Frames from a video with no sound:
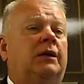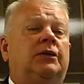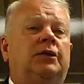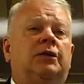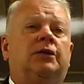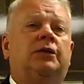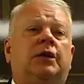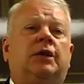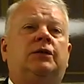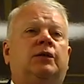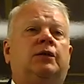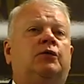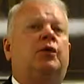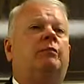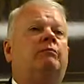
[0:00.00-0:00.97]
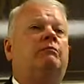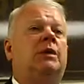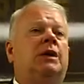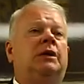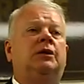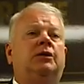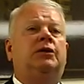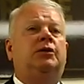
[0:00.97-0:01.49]
just does a
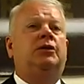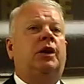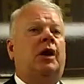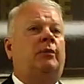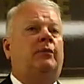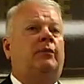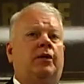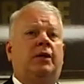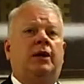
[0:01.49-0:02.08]
tremendous job for us.